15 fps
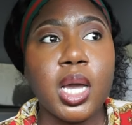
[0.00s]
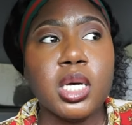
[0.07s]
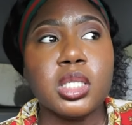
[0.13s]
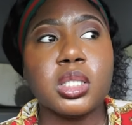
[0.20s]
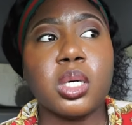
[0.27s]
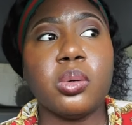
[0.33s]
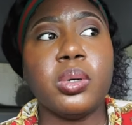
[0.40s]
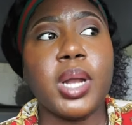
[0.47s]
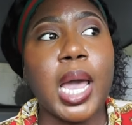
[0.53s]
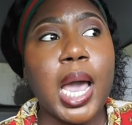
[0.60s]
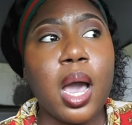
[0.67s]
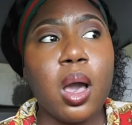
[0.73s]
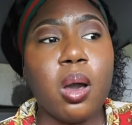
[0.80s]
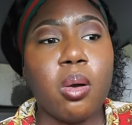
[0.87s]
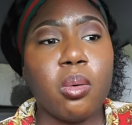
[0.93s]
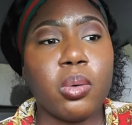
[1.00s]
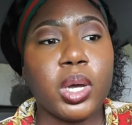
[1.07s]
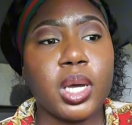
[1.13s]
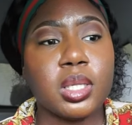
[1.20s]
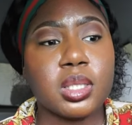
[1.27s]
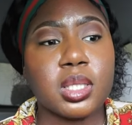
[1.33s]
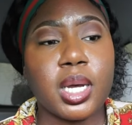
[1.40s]
So now
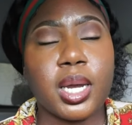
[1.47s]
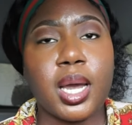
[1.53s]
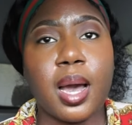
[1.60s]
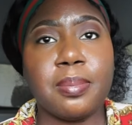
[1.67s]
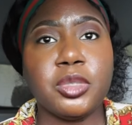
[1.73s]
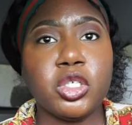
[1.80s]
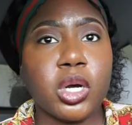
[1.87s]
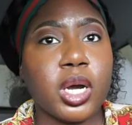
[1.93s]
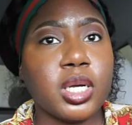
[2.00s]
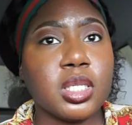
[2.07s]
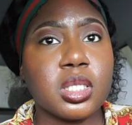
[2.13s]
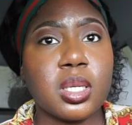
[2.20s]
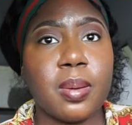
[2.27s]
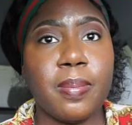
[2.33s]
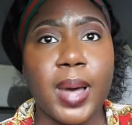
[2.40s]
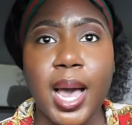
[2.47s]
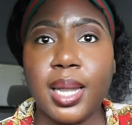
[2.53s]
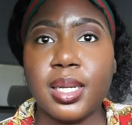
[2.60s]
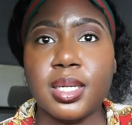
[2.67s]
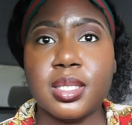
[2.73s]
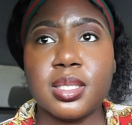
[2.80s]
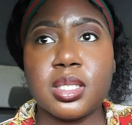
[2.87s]
it's like I'm trying to
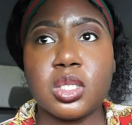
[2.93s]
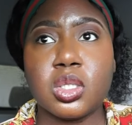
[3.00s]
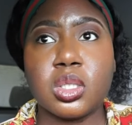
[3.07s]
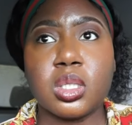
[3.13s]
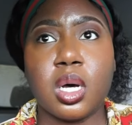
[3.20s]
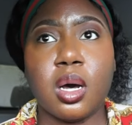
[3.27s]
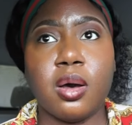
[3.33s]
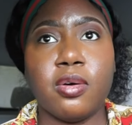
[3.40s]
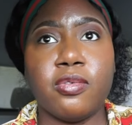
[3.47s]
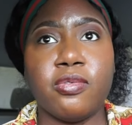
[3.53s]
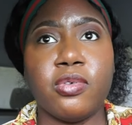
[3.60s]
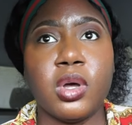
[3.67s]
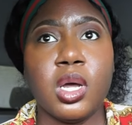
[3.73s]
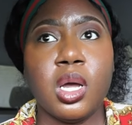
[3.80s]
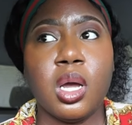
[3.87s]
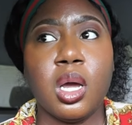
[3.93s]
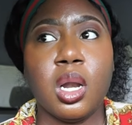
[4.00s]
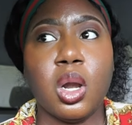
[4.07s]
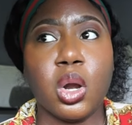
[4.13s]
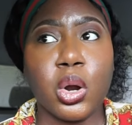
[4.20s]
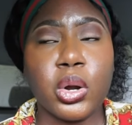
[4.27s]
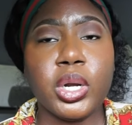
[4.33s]
balance of
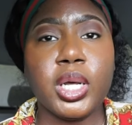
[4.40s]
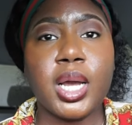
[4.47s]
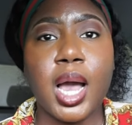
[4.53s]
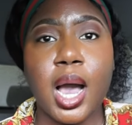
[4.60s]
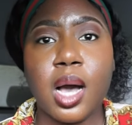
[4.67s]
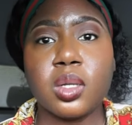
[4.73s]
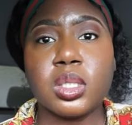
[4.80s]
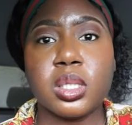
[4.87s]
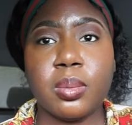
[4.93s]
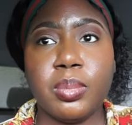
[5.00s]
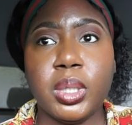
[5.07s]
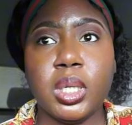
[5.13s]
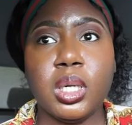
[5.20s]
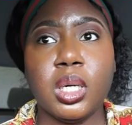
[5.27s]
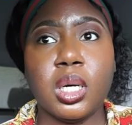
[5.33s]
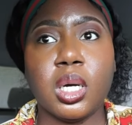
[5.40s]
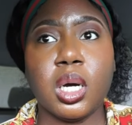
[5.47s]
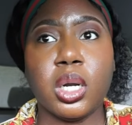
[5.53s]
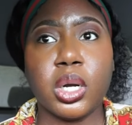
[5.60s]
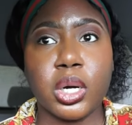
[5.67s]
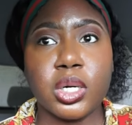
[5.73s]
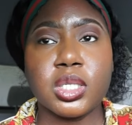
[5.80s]
learning how to be
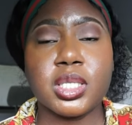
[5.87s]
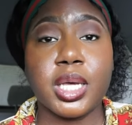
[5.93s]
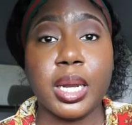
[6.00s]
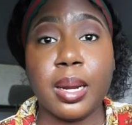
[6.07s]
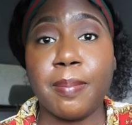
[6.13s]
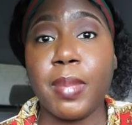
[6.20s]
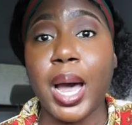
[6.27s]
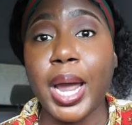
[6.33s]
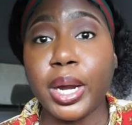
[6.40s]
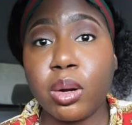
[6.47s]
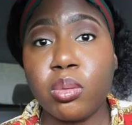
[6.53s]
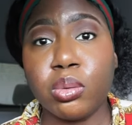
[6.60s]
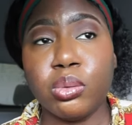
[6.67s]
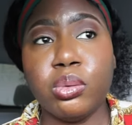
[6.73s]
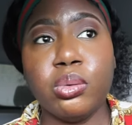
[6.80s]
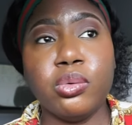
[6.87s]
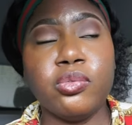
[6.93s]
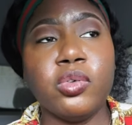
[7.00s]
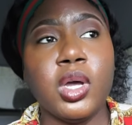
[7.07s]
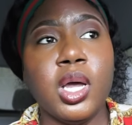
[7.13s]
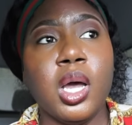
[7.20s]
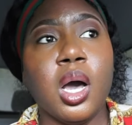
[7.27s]
a nurse getting my groove
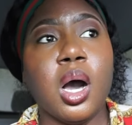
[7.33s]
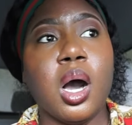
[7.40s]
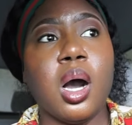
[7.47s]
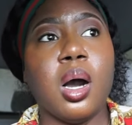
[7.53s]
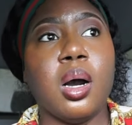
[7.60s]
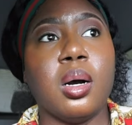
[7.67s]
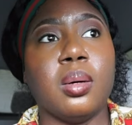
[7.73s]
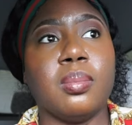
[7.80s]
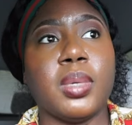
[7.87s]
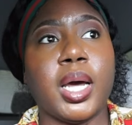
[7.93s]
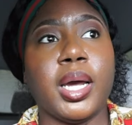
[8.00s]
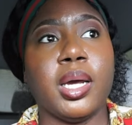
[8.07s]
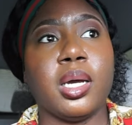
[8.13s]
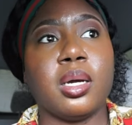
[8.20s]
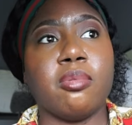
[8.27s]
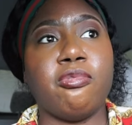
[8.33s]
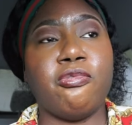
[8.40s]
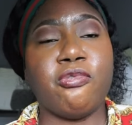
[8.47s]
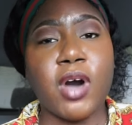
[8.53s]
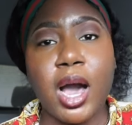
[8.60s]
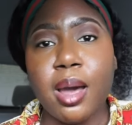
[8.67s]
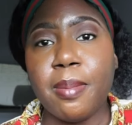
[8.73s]
um like
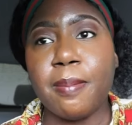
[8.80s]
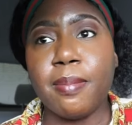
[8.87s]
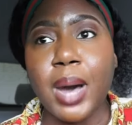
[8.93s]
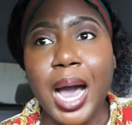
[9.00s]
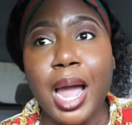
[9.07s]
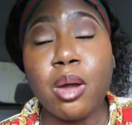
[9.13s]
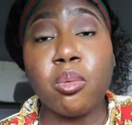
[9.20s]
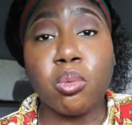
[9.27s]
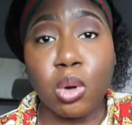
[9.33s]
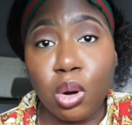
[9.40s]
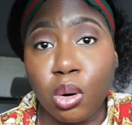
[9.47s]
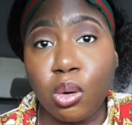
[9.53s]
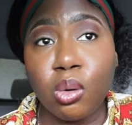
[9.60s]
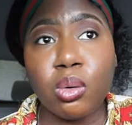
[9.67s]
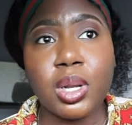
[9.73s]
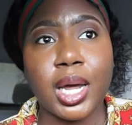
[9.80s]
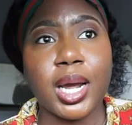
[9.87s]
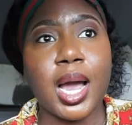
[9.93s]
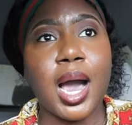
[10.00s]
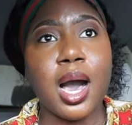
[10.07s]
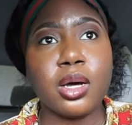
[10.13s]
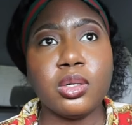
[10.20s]
find my role like
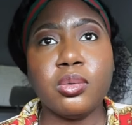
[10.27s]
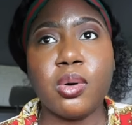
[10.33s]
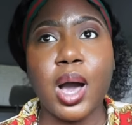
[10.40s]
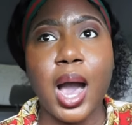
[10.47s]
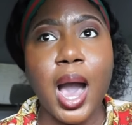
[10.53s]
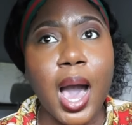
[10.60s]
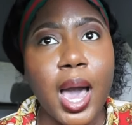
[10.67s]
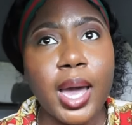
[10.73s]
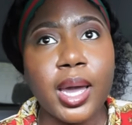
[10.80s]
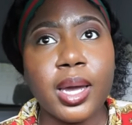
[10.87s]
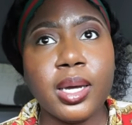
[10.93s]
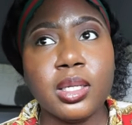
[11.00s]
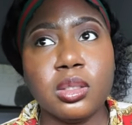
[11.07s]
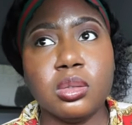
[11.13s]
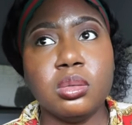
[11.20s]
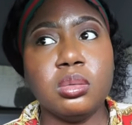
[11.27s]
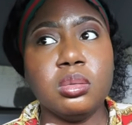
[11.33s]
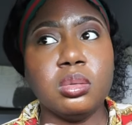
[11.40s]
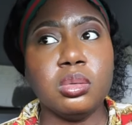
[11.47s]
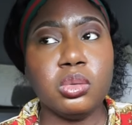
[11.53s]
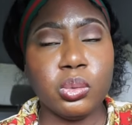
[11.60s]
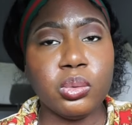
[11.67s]
how do i
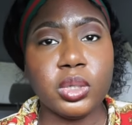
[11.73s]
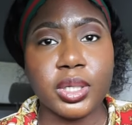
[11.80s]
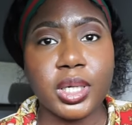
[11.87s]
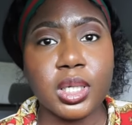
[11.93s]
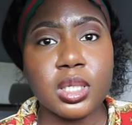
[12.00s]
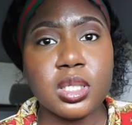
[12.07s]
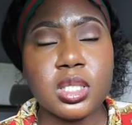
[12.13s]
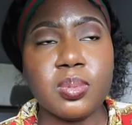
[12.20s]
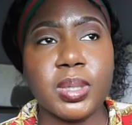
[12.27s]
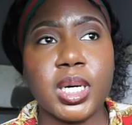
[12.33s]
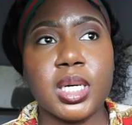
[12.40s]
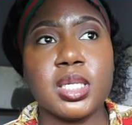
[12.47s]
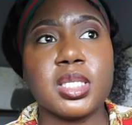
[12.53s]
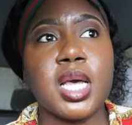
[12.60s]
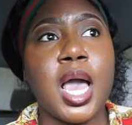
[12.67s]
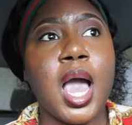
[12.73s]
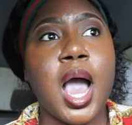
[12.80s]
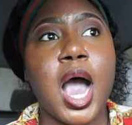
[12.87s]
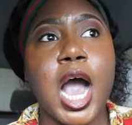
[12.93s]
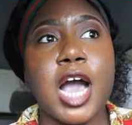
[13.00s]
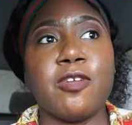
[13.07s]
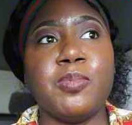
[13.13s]
do things because
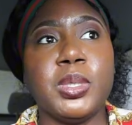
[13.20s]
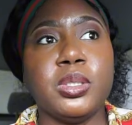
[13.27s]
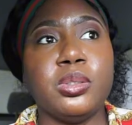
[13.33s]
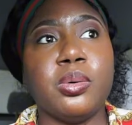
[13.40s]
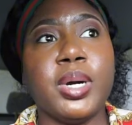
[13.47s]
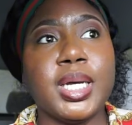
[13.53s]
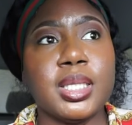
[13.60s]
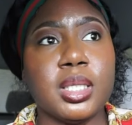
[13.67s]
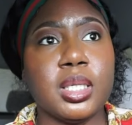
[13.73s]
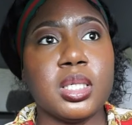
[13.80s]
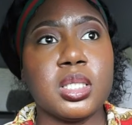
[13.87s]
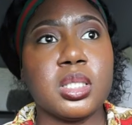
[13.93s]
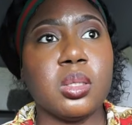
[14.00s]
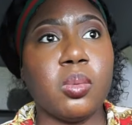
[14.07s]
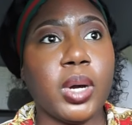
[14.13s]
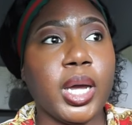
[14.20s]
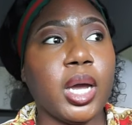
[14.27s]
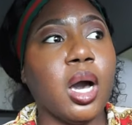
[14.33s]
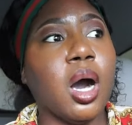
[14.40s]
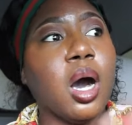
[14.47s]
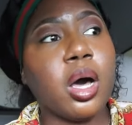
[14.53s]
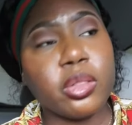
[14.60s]
I've been doing things the way
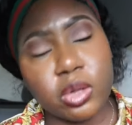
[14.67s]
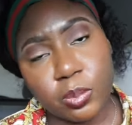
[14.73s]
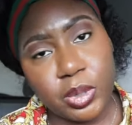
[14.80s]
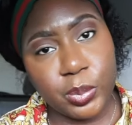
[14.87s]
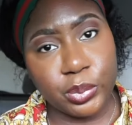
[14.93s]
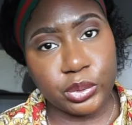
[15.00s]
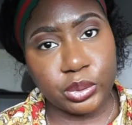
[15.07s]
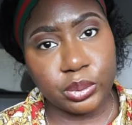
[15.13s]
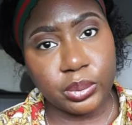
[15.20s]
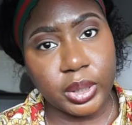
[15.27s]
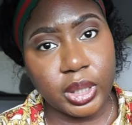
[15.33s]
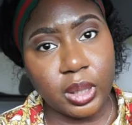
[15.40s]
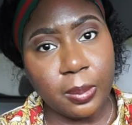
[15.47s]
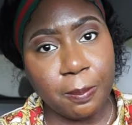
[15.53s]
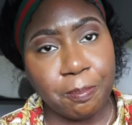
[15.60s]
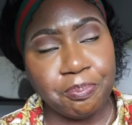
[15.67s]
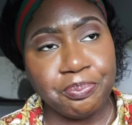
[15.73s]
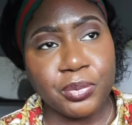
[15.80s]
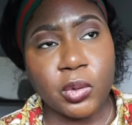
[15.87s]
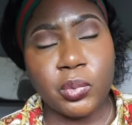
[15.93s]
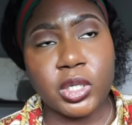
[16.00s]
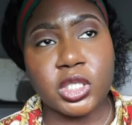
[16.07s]
other people do it,
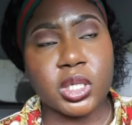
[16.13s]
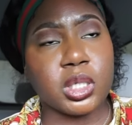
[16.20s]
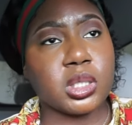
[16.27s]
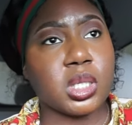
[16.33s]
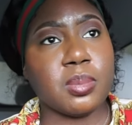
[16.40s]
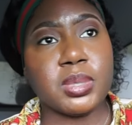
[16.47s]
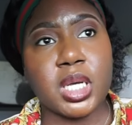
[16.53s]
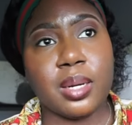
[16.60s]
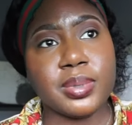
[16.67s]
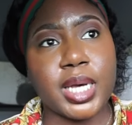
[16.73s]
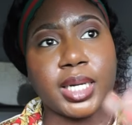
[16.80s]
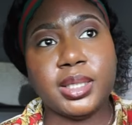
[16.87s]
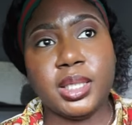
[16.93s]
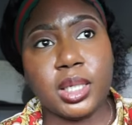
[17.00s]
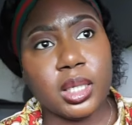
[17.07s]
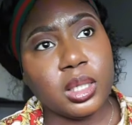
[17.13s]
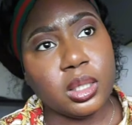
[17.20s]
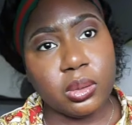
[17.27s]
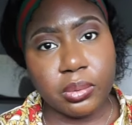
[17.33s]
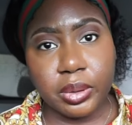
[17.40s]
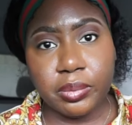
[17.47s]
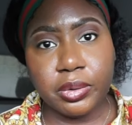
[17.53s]
which sometimes I didn't
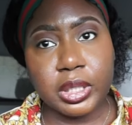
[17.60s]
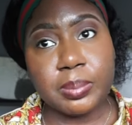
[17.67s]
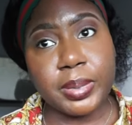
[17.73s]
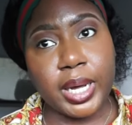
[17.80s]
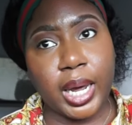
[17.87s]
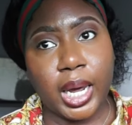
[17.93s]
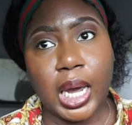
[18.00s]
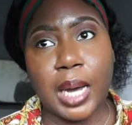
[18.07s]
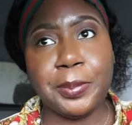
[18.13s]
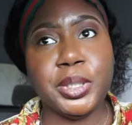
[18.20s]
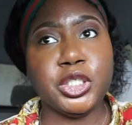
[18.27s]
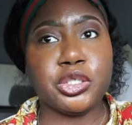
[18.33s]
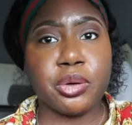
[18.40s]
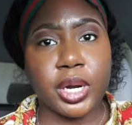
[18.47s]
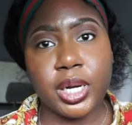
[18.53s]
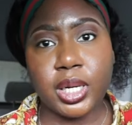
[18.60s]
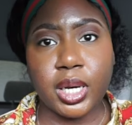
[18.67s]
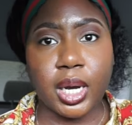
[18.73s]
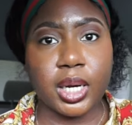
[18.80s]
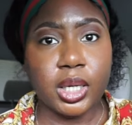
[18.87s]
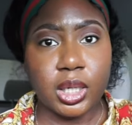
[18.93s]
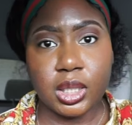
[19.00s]
agree with, but hey, I'm in training.
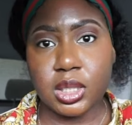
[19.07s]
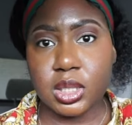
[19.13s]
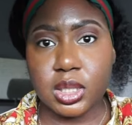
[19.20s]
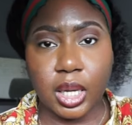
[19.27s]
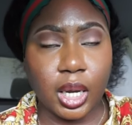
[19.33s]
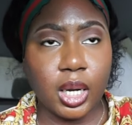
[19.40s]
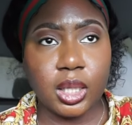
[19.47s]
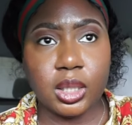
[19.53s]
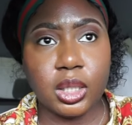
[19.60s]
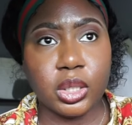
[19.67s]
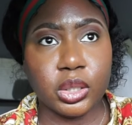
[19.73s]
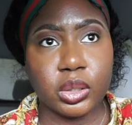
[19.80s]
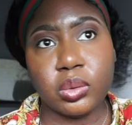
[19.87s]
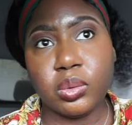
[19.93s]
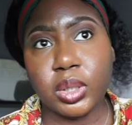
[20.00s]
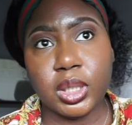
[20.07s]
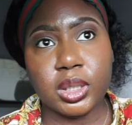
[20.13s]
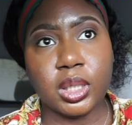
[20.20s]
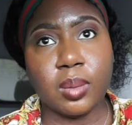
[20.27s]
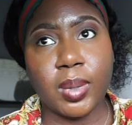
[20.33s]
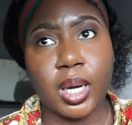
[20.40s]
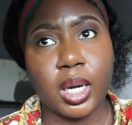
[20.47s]
I couldn't say anything or do
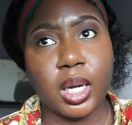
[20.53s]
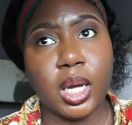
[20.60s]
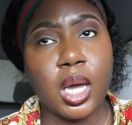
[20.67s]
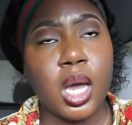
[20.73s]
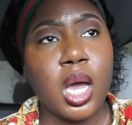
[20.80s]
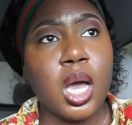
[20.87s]
anything about it.